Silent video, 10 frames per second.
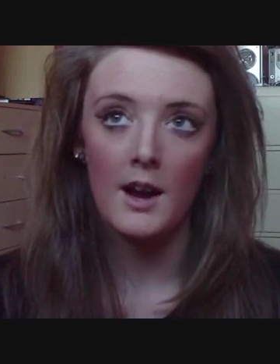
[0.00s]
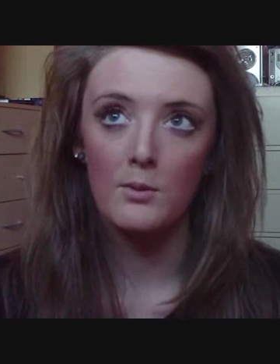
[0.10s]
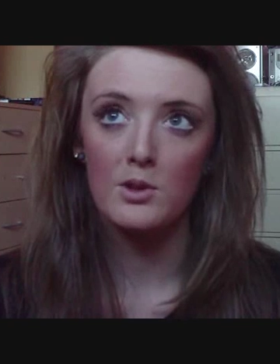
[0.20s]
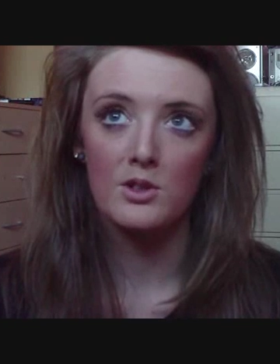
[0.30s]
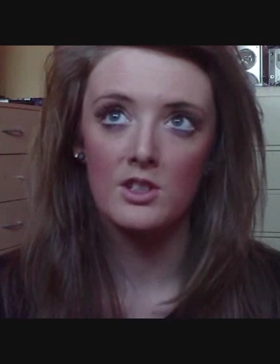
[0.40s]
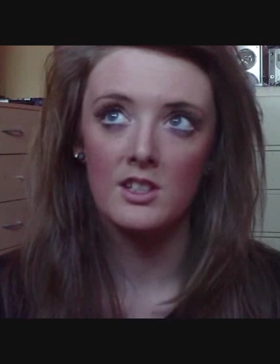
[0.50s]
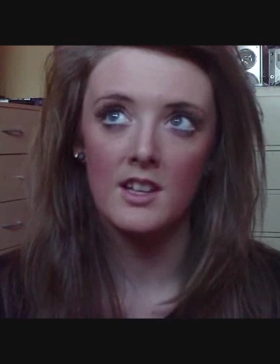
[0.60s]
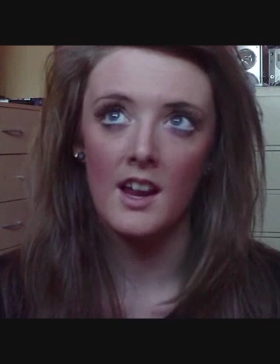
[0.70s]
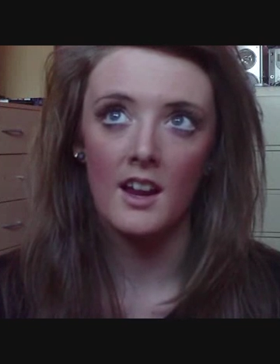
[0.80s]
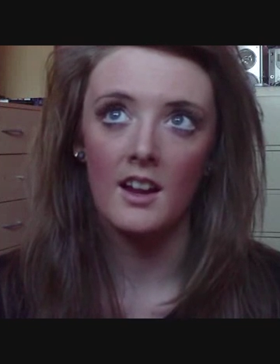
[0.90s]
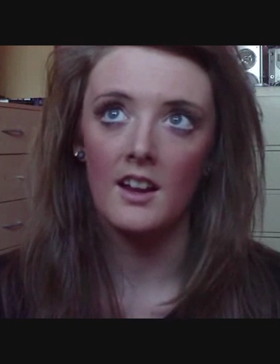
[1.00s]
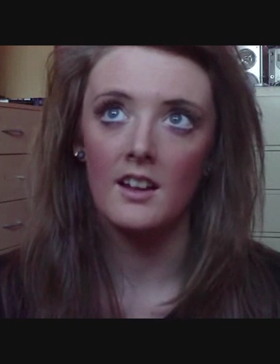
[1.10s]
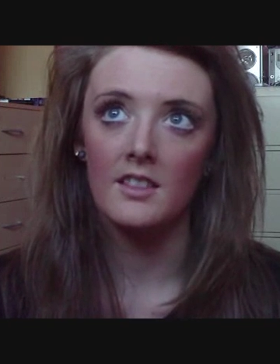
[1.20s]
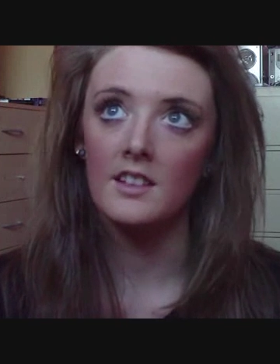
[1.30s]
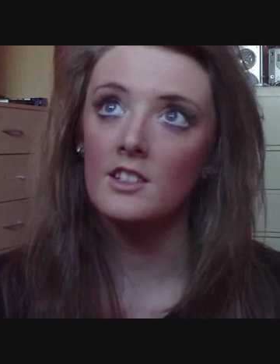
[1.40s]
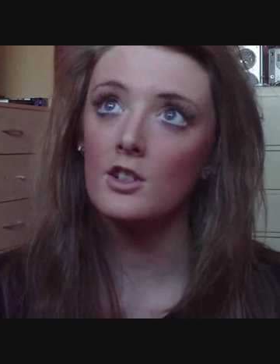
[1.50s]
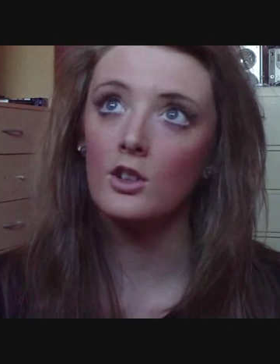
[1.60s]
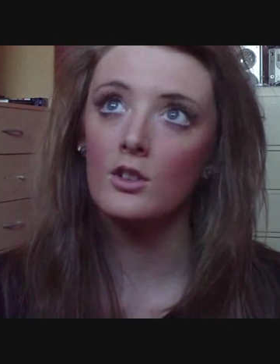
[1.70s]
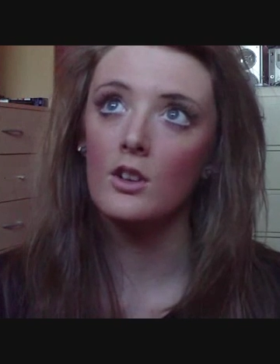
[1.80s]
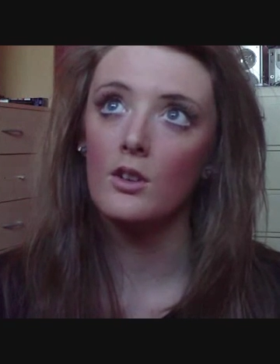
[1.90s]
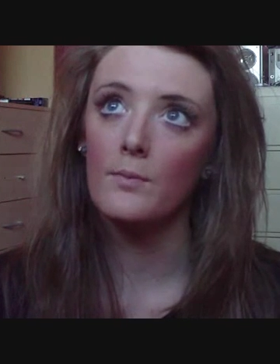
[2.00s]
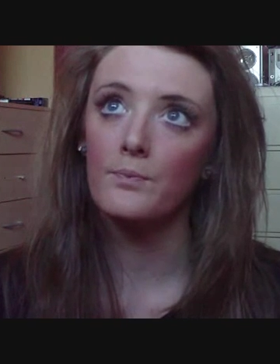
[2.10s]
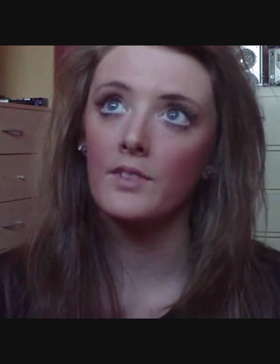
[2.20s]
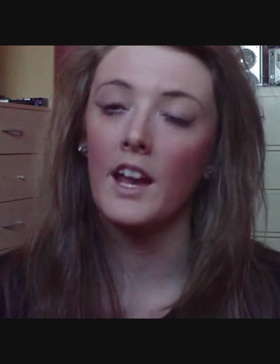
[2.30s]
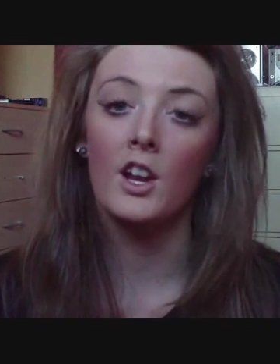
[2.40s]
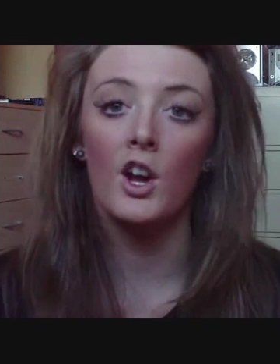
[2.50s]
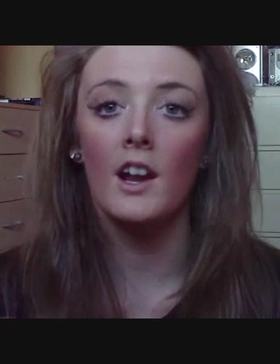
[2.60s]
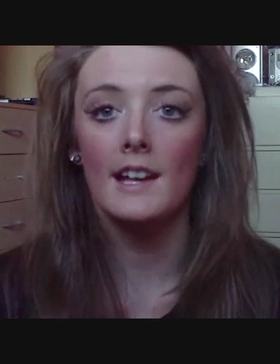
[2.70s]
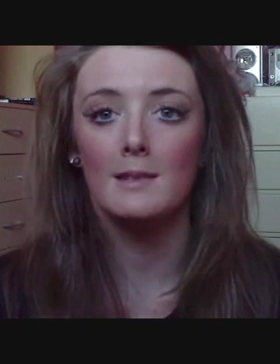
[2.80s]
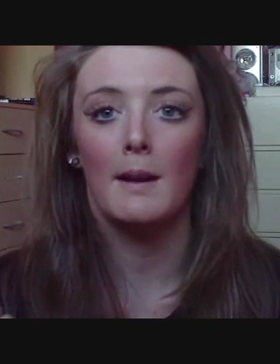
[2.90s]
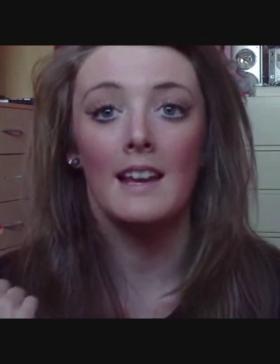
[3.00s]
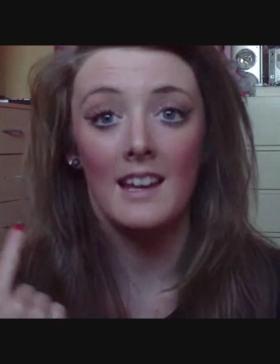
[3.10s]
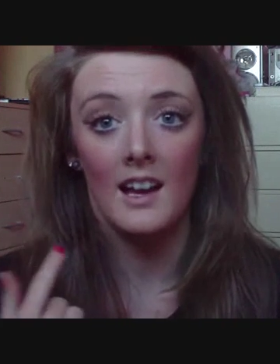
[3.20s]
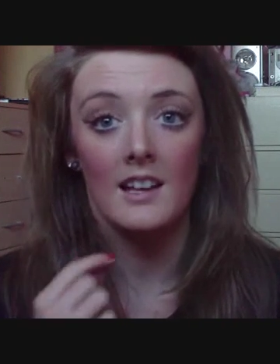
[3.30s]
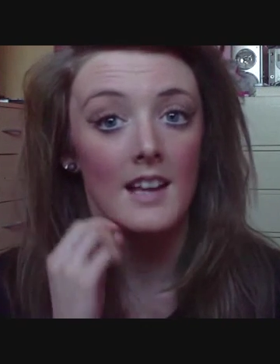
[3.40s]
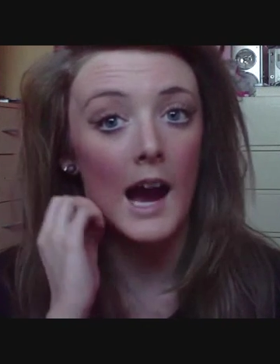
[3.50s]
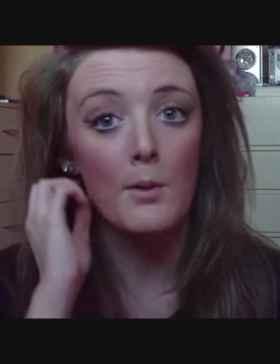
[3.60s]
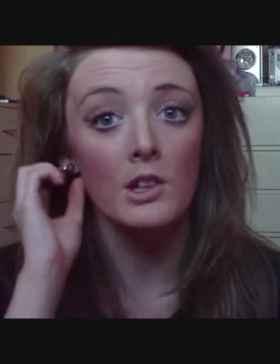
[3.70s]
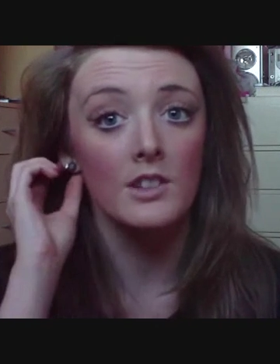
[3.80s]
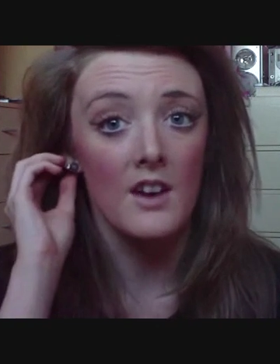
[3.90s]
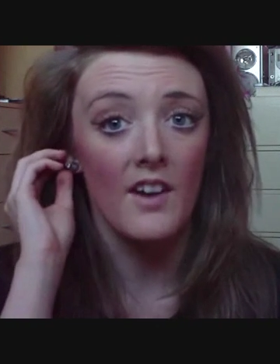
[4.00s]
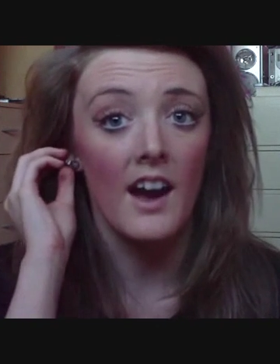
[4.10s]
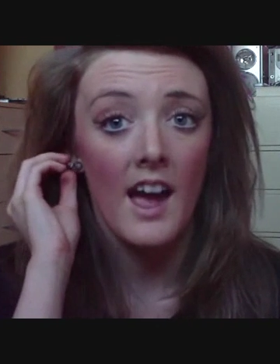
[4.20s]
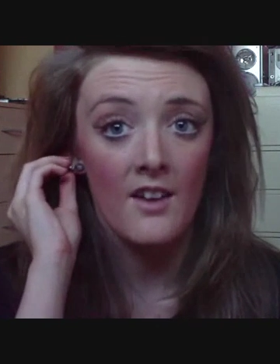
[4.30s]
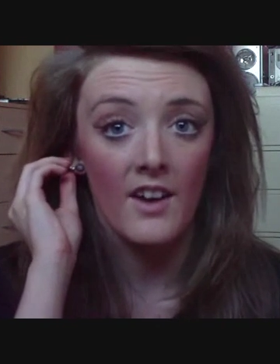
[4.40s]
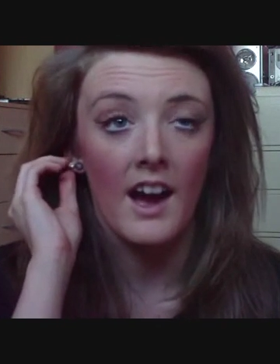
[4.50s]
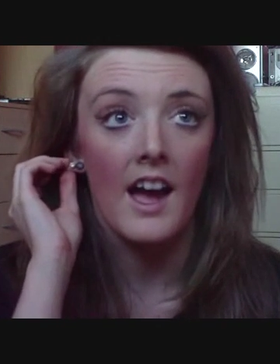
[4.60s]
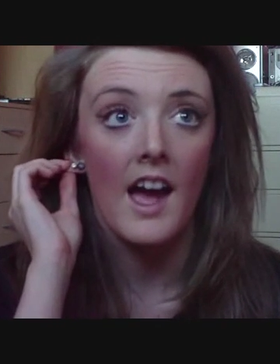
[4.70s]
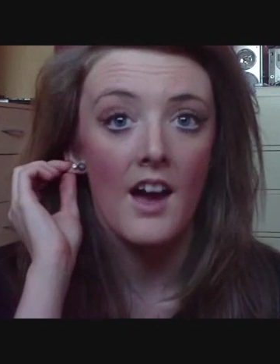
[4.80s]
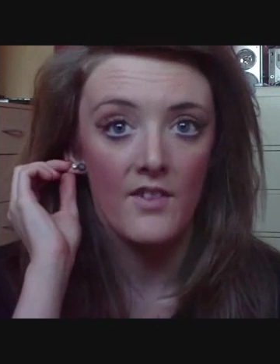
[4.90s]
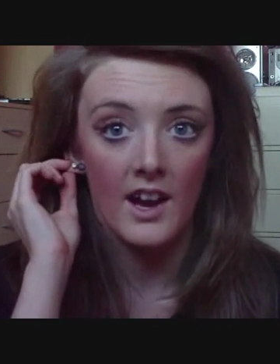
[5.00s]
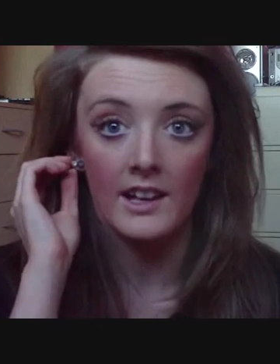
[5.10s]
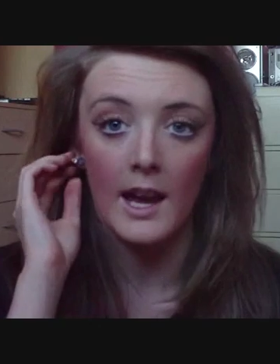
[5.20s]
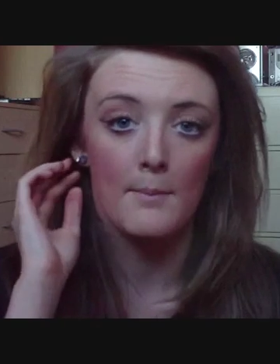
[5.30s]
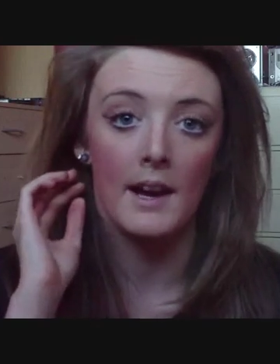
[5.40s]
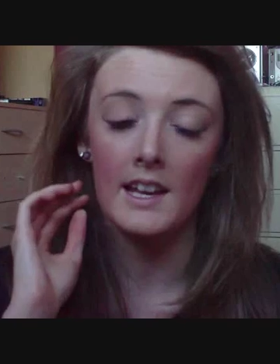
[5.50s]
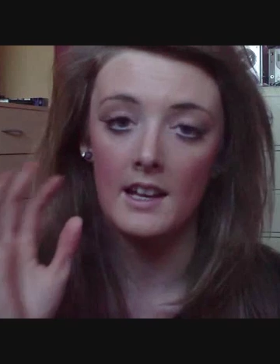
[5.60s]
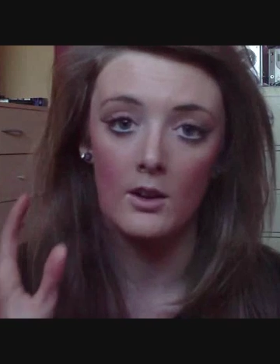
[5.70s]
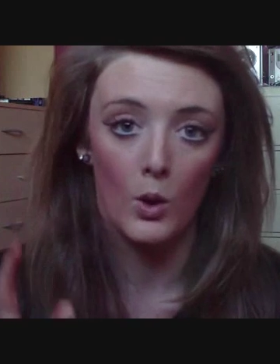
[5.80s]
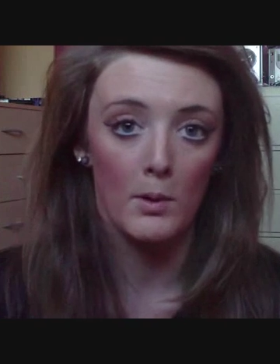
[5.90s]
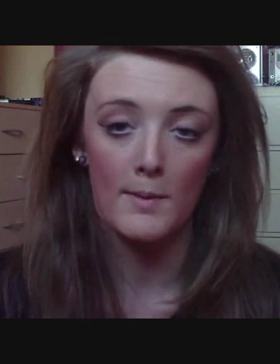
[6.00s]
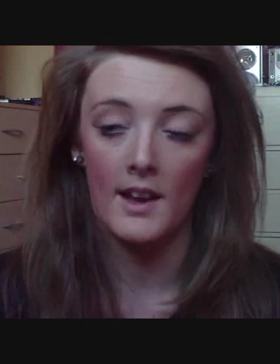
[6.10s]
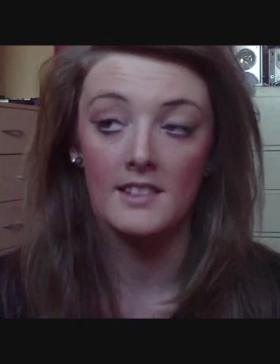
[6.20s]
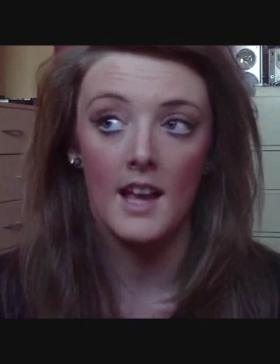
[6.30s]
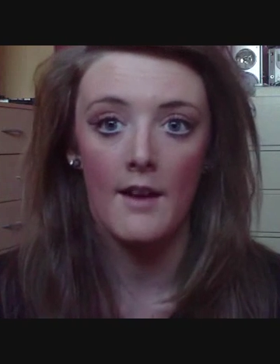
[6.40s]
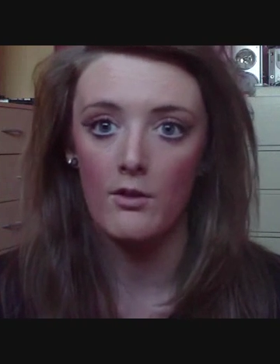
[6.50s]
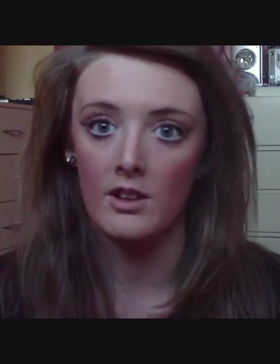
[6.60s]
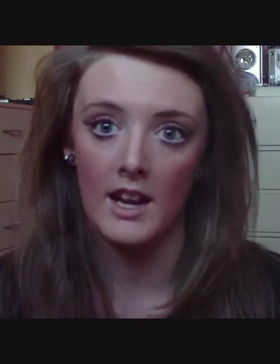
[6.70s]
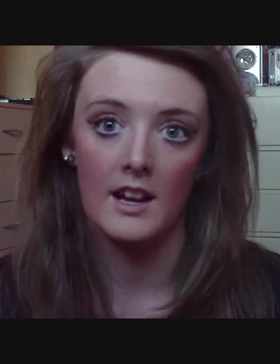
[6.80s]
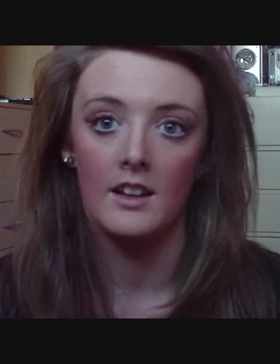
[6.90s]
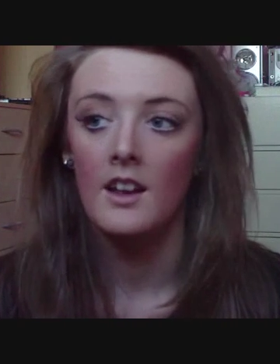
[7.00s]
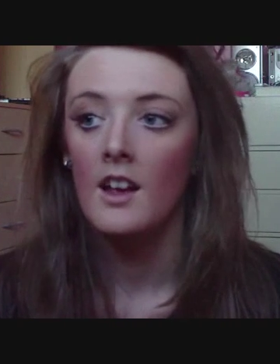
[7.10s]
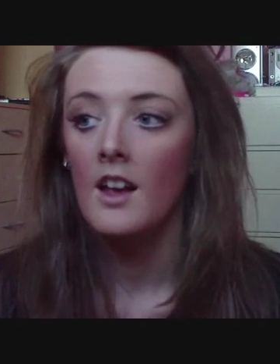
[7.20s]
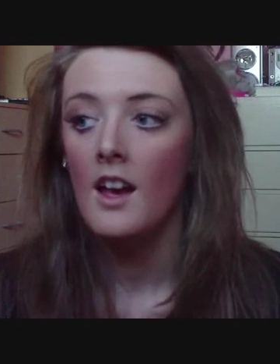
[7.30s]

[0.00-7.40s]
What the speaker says: I would just say, it hurt less than my ears. I will never, ever, ever get my lobes pierced ever again.